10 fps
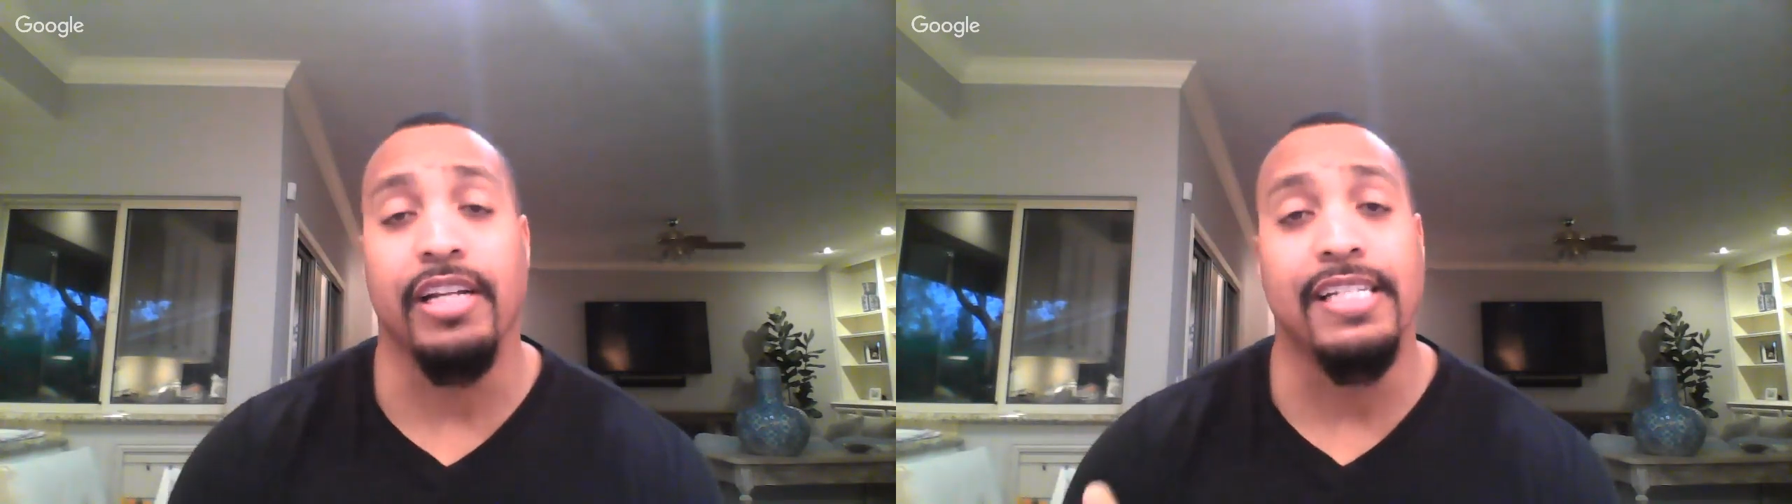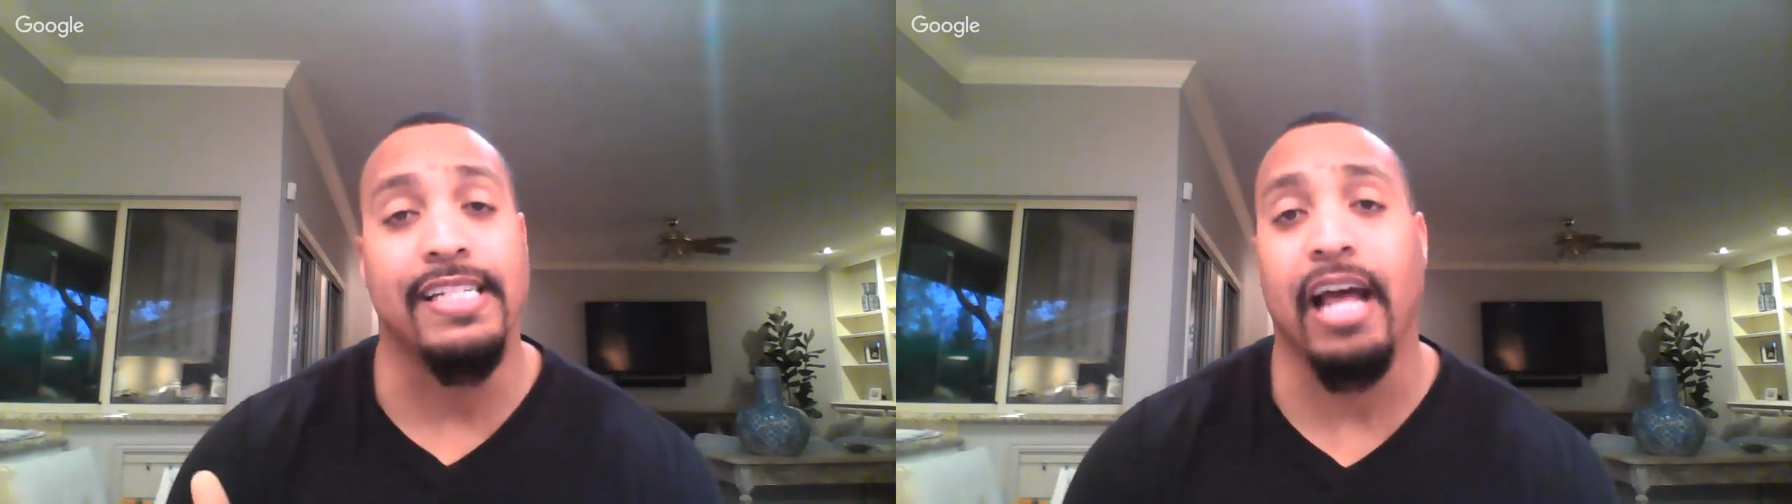
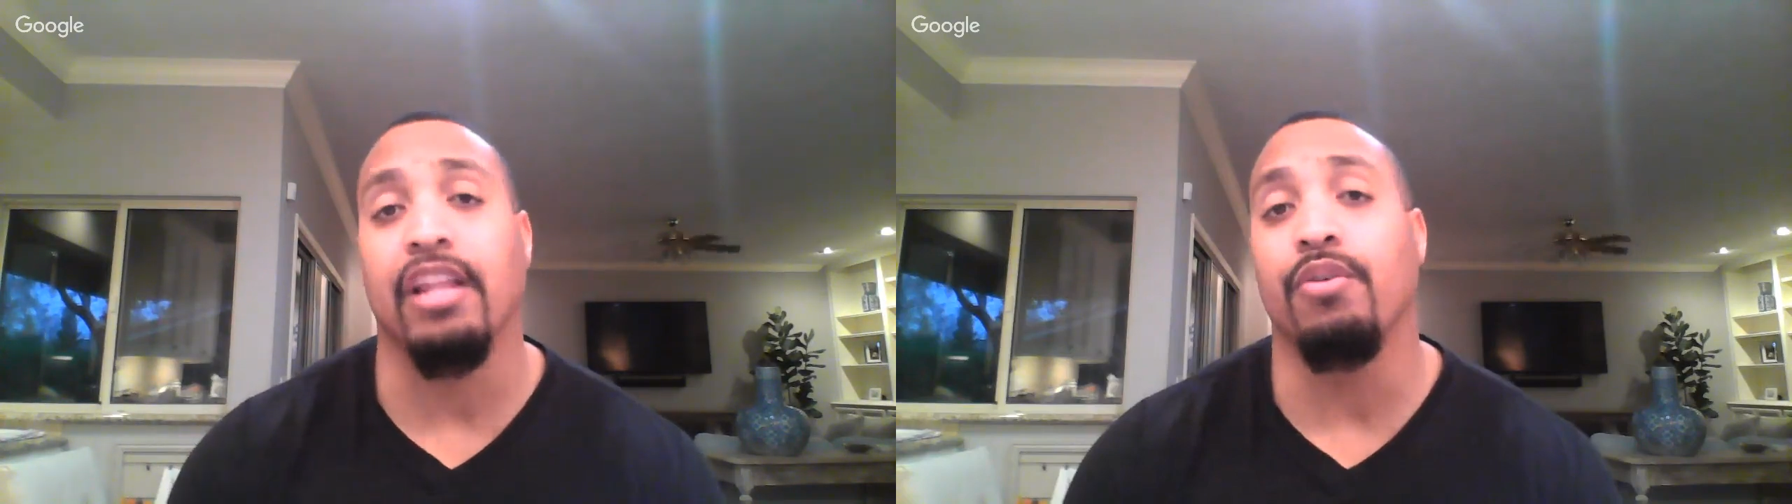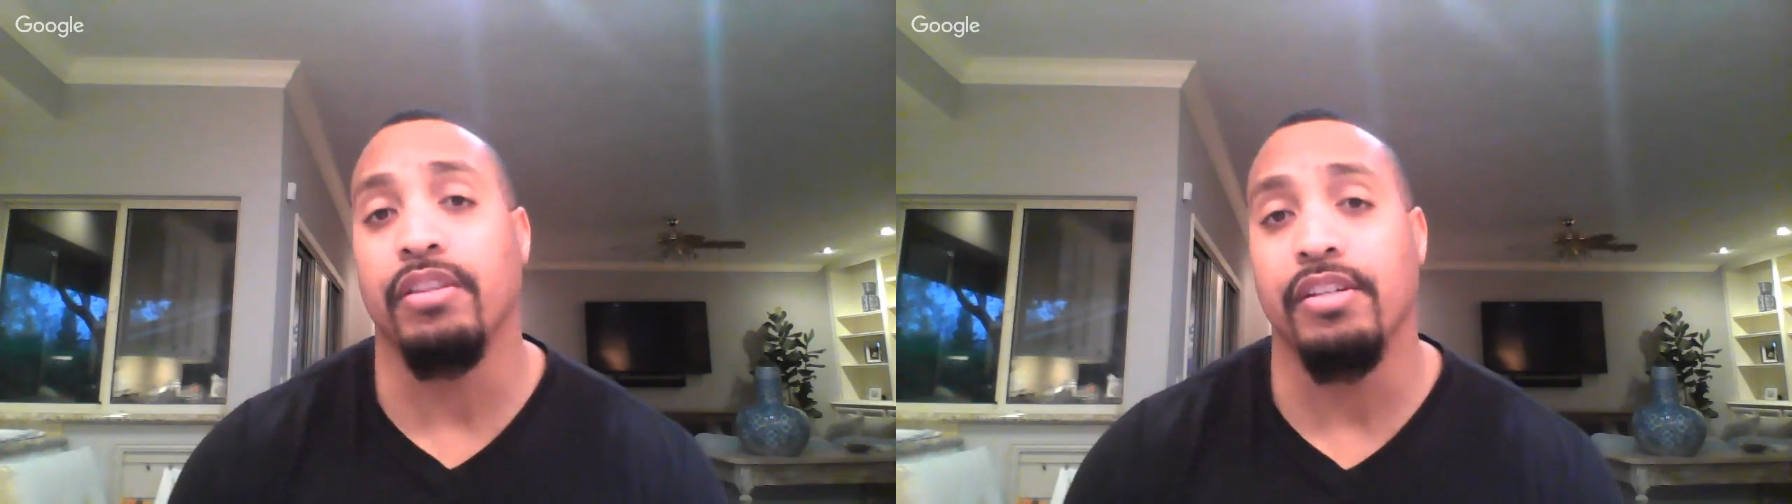
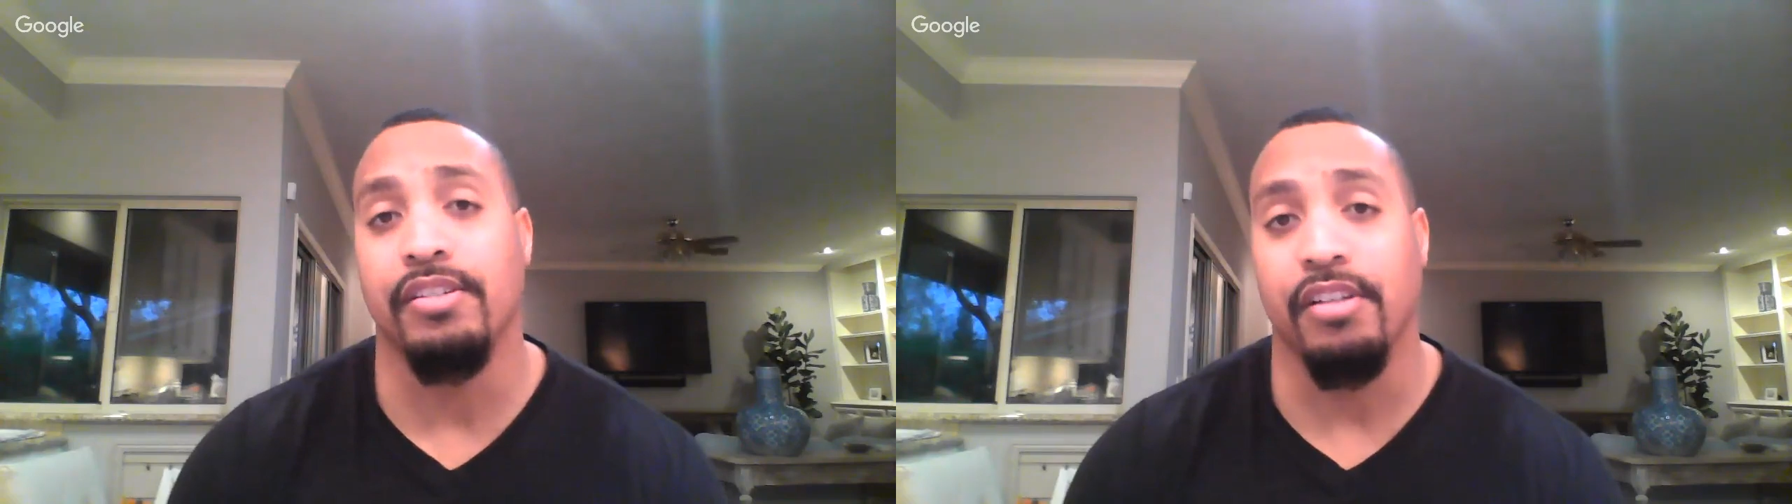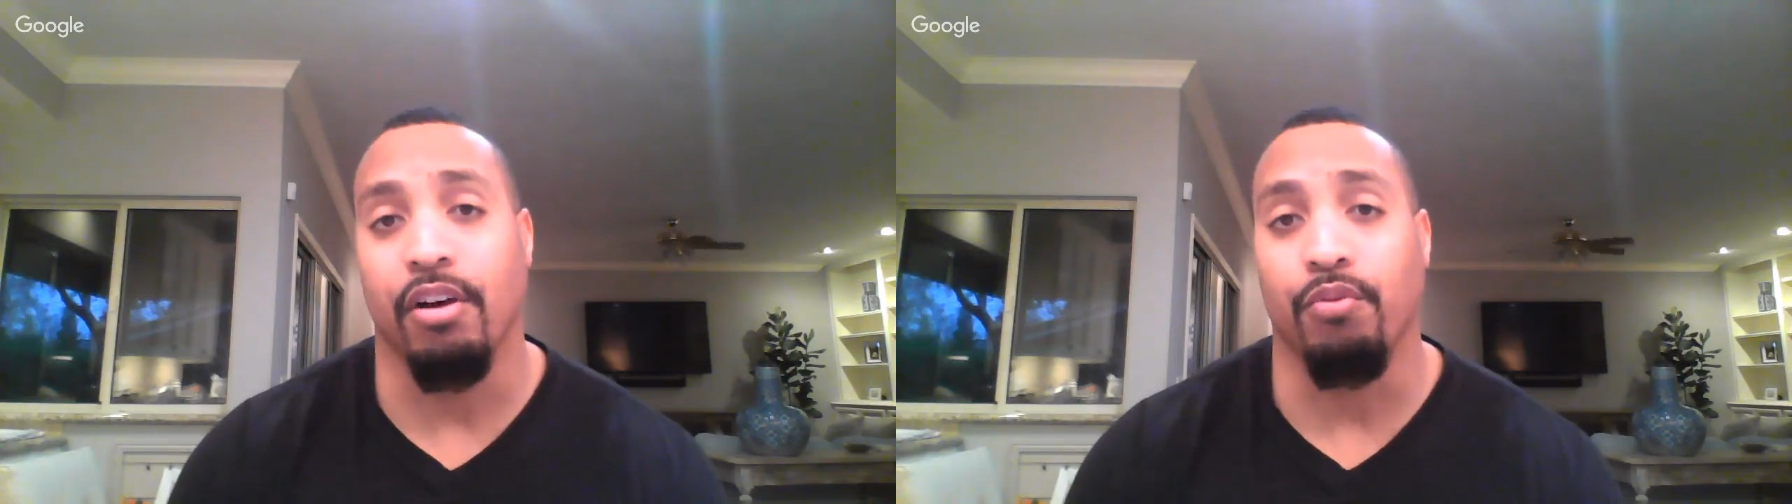exactly what
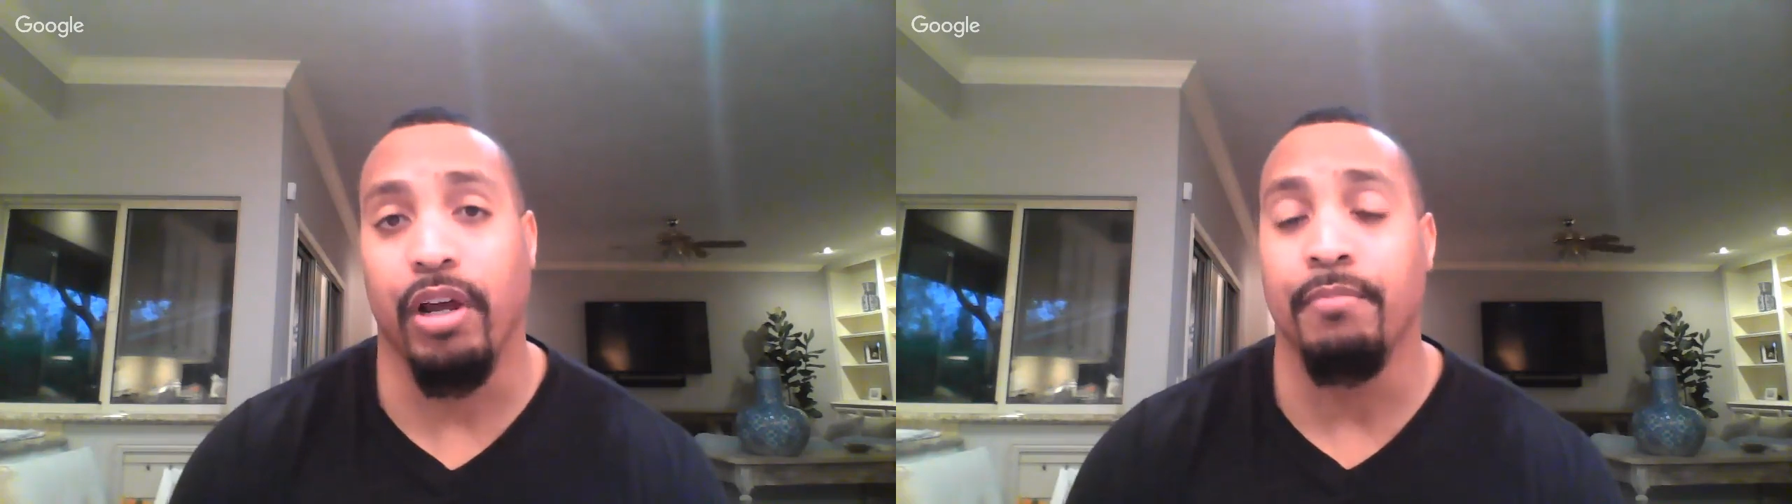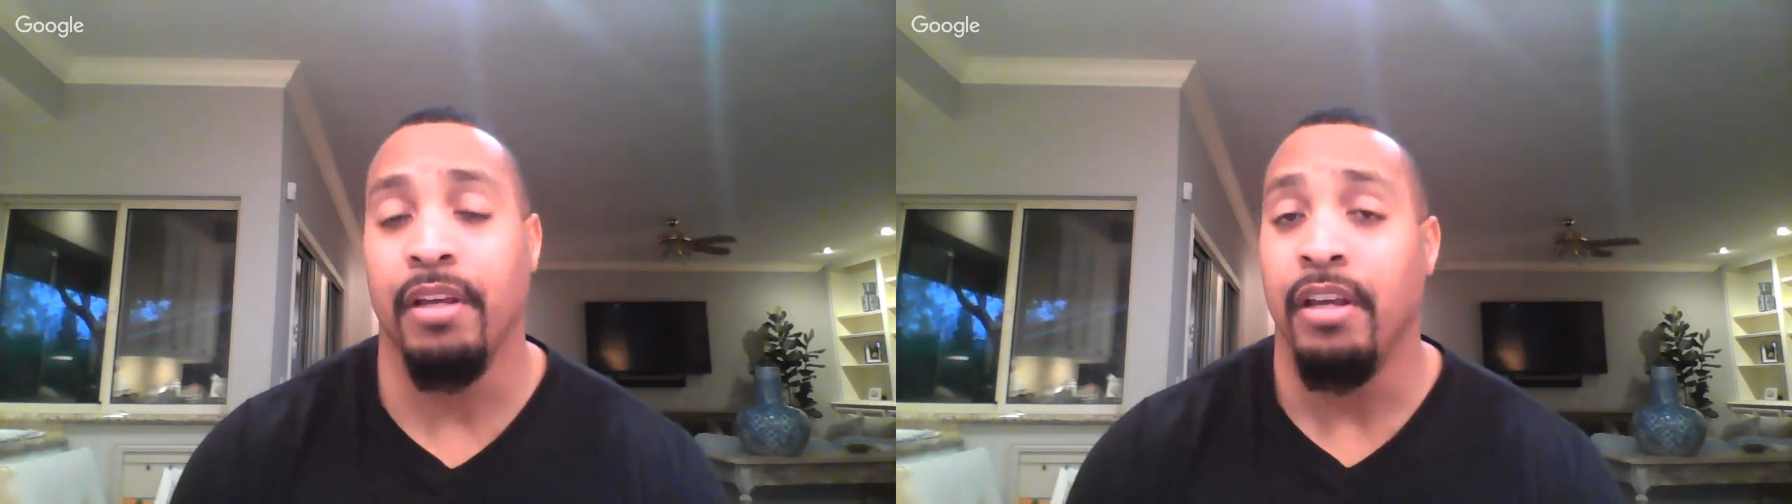this sales rep